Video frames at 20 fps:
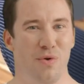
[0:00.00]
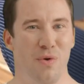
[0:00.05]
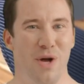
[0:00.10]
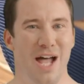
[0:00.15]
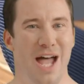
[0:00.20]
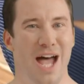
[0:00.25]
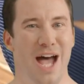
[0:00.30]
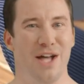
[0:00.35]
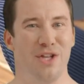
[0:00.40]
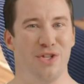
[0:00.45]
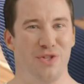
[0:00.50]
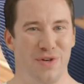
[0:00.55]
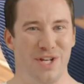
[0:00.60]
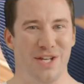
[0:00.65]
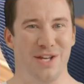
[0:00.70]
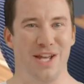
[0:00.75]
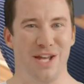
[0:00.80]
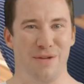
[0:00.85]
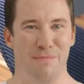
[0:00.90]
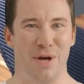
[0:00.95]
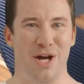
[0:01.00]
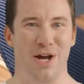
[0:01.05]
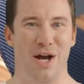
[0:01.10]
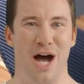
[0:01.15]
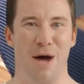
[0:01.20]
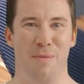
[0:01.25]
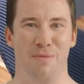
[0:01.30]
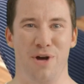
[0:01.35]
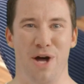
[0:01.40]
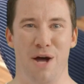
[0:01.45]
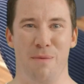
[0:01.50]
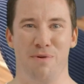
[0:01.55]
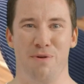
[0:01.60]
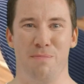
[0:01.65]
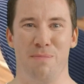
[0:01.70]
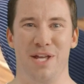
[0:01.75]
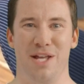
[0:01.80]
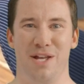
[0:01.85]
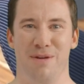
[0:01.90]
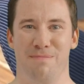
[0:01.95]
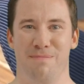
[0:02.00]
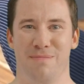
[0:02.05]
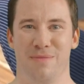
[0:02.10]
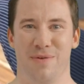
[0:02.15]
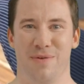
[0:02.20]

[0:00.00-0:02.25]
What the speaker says: do I actually need my laptop to be?